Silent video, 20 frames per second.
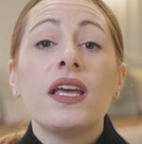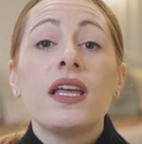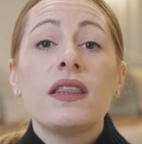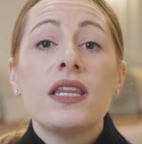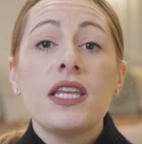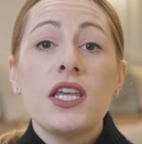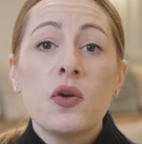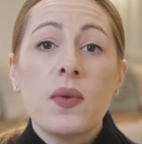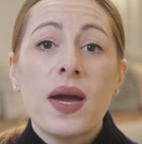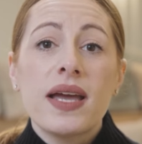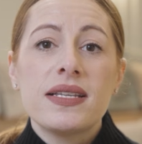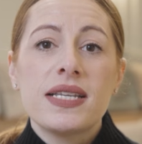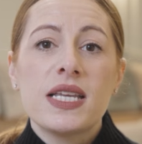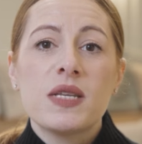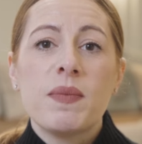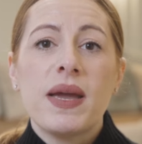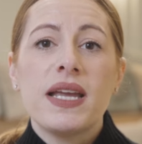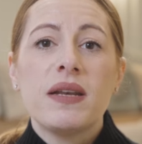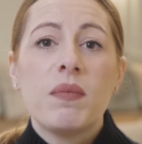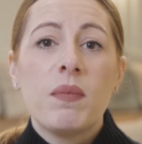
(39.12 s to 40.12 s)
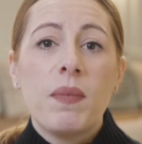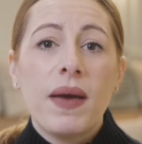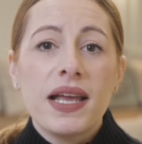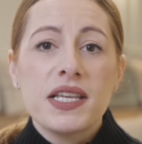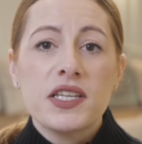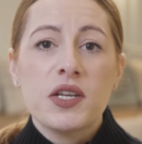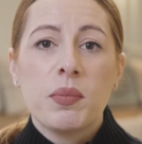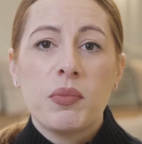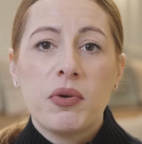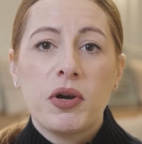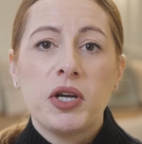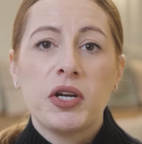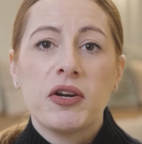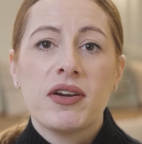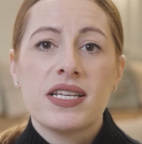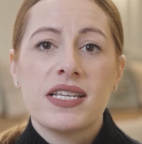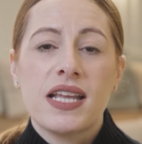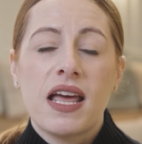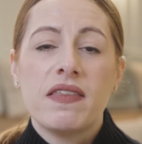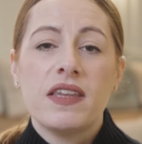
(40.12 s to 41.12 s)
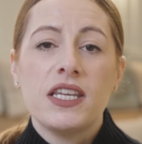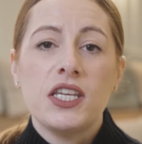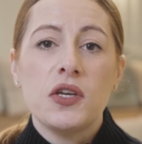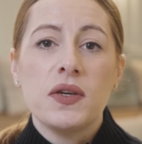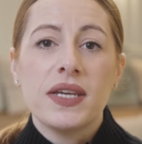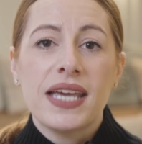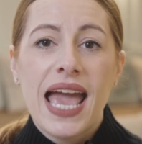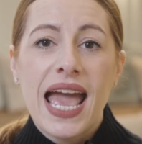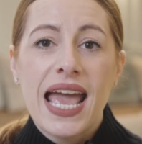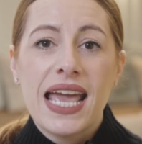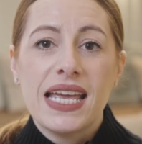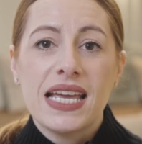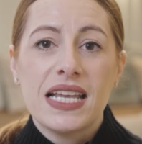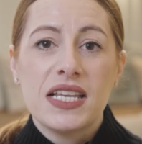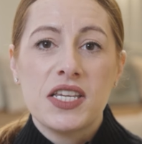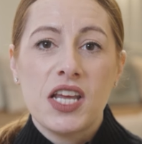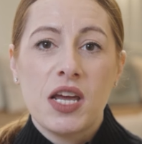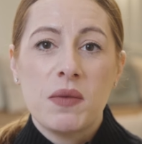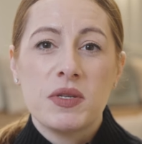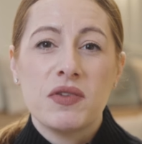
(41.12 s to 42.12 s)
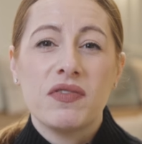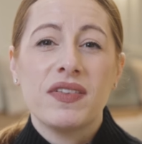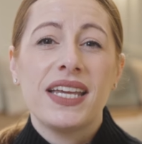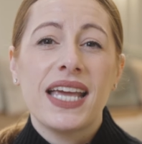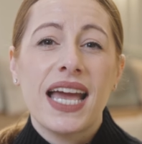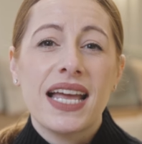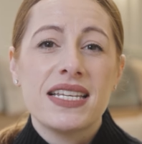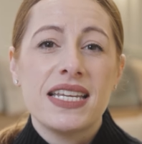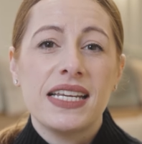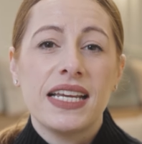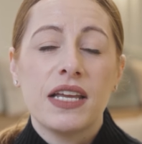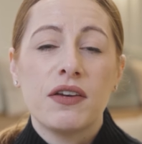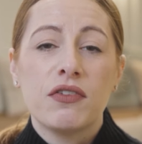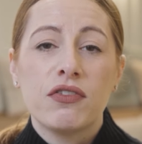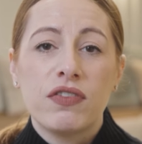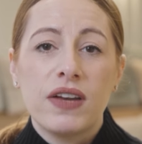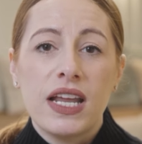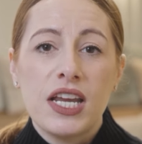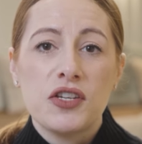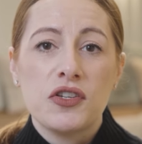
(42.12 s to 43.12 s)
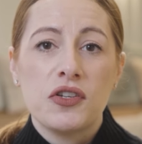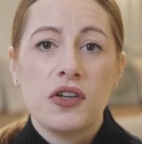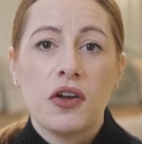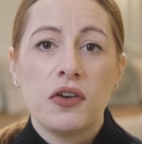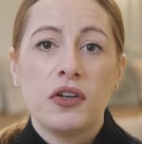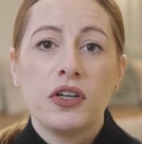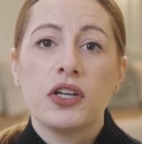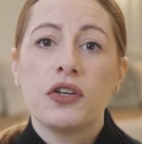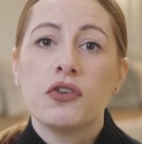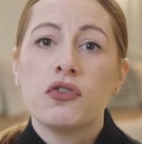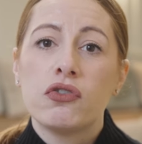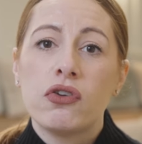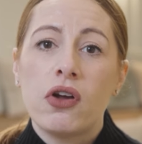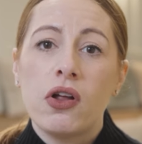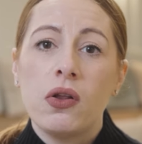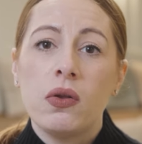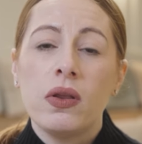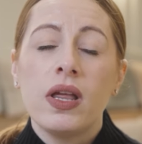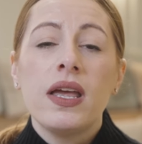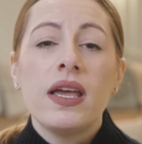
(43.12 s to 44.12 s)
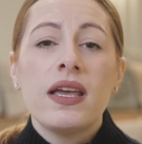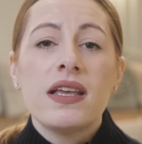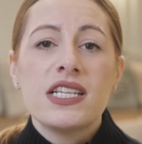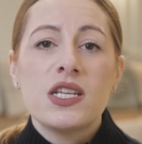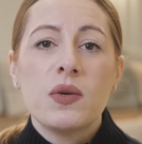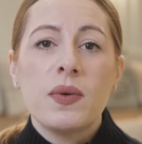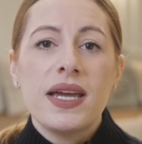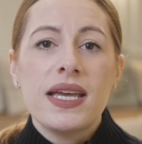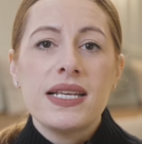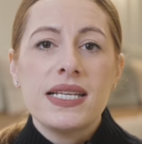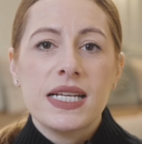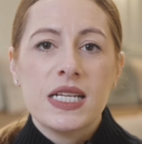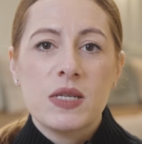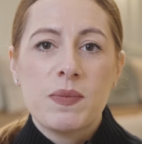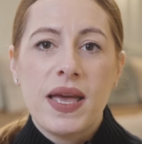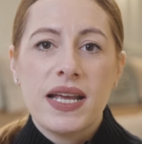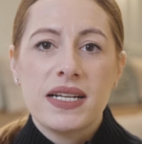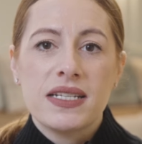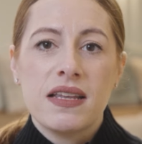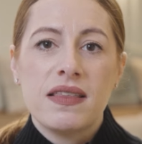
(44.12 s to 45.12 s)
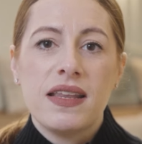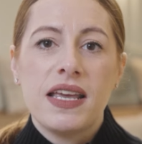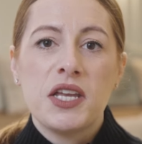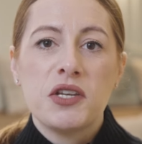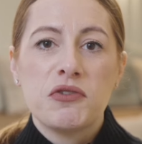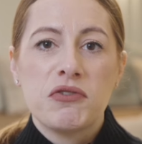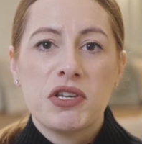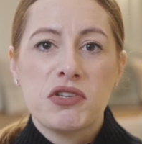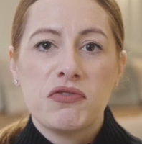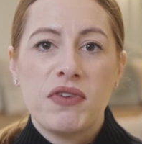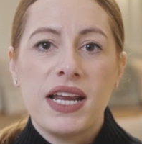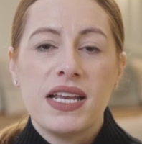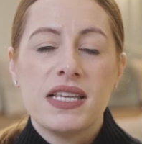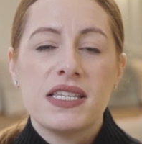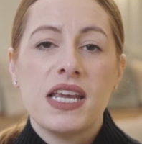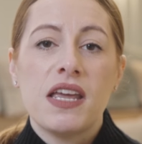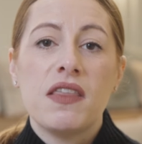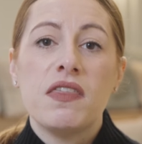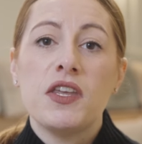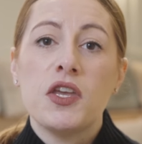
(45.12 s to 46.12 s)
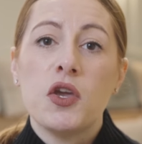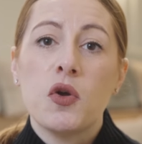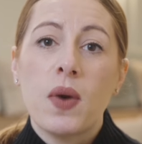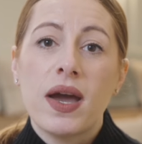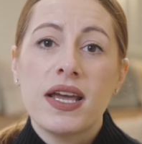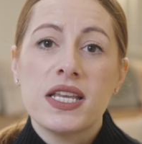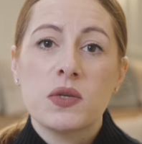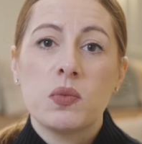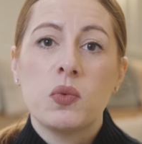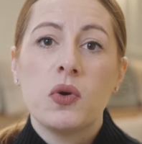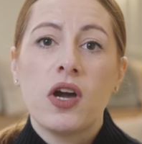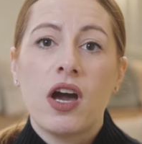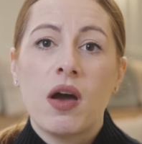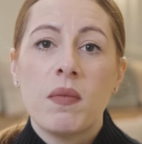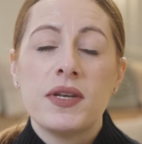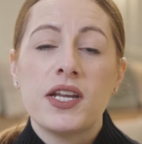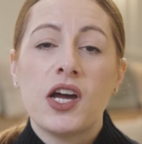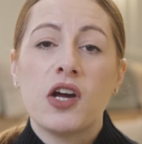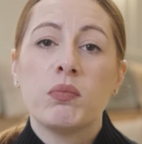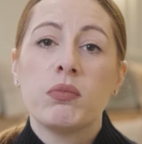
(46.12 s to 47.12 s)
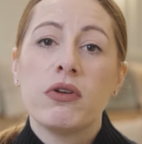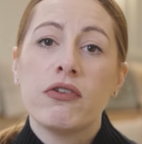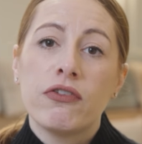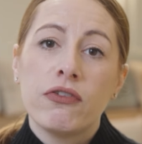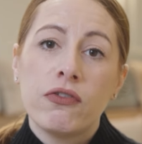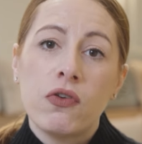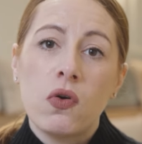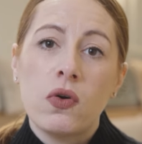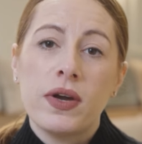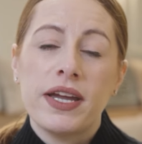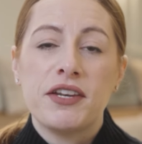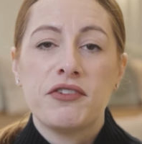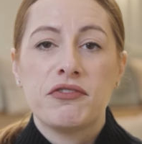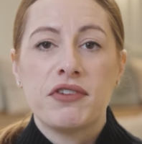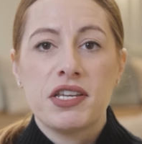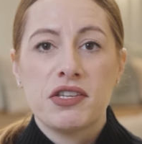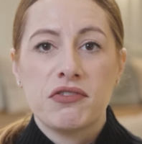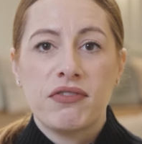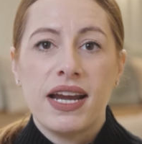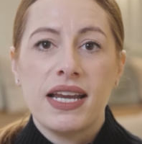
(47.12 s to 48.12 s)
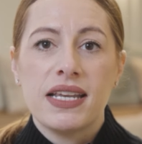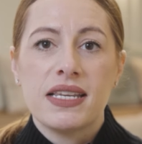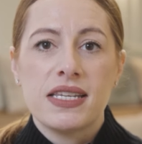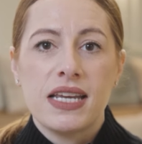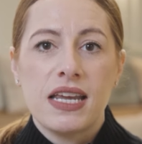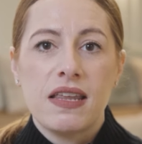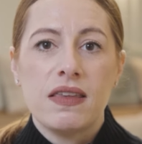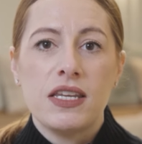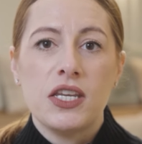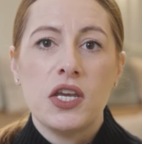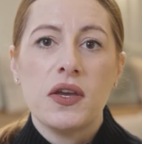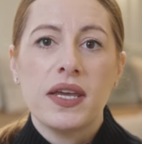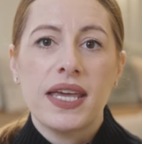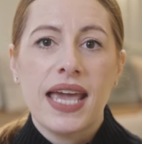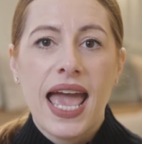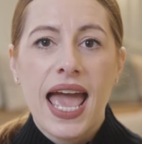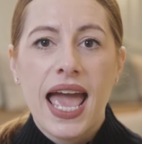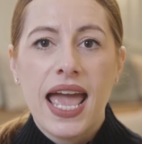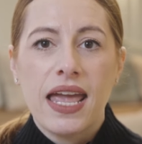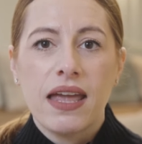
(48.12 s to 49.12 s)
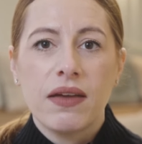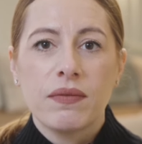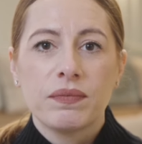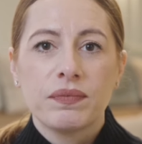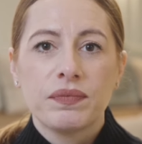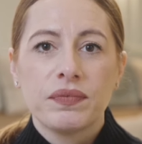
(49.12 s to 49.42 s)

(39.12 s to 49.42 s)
The US has made better progress than the UK in terms of getting inflation under control, so it is expected that interest rates in the US will come down before interest rates in the UK.